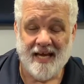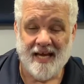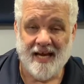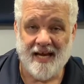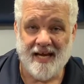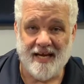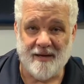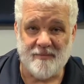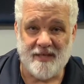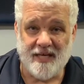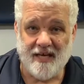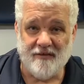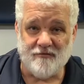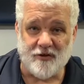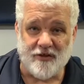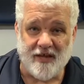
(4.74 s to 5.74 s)
Hi, I'm
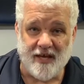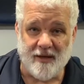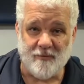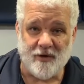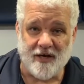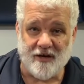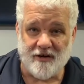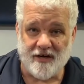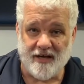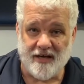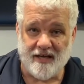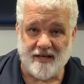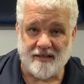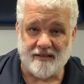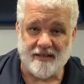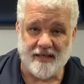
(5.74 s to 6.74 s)
Dave with Amory
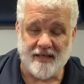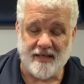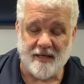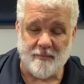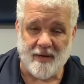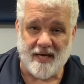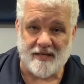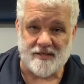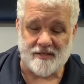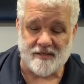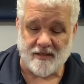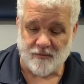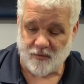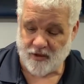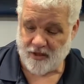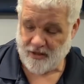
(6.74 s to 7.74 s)
Area EMS,
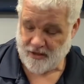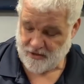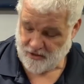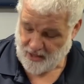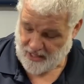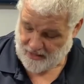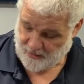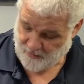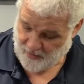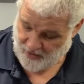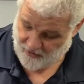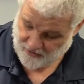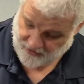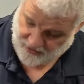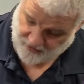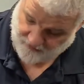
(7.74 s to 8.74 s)
and we're going to talk
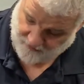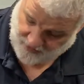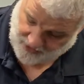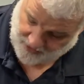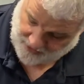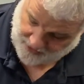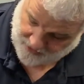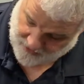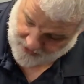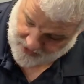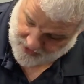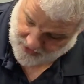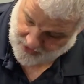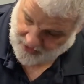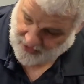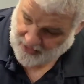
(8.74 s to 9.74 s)
about the ventilators.
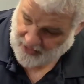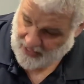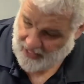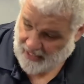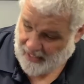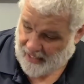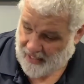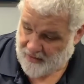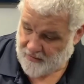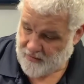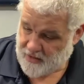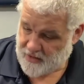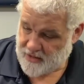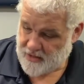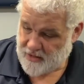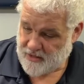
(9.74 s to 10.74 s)

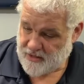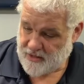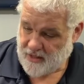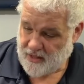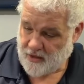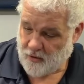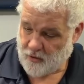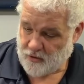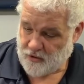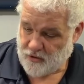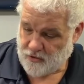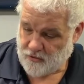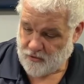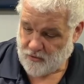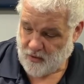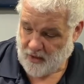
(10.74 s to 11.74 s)
This is the
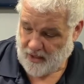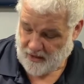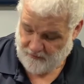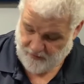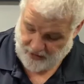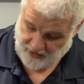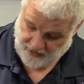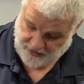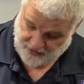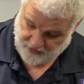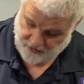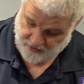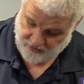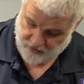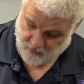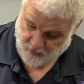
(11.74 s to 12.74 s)
O2
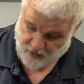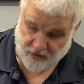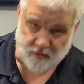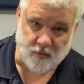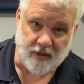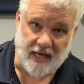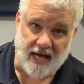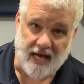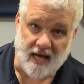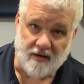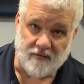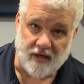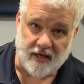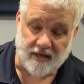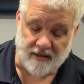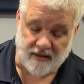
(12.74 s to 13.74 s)
ventilator. It's the one that we have
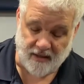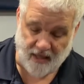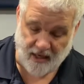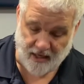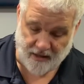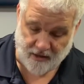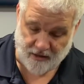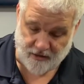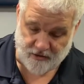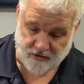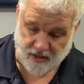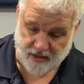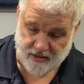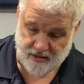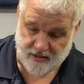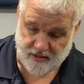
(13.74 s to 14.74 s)
on our
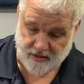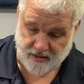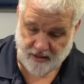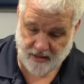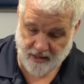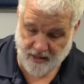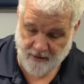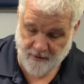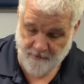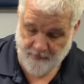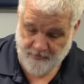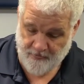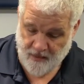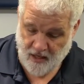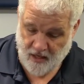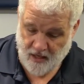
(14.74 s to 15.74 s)
trucks, and
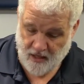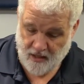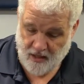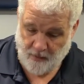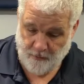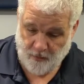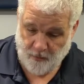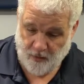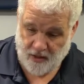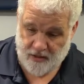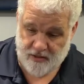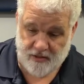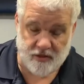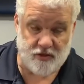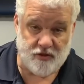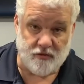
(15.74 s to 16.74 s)
a couple parts
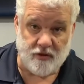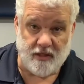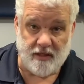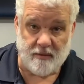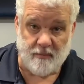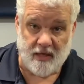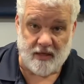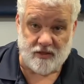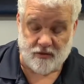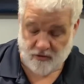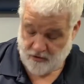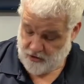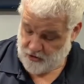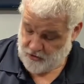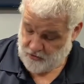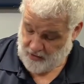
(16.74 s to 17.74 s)
that you need to make sure
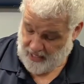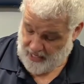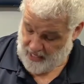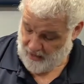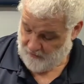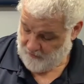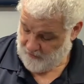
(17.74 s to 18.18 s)
that you have.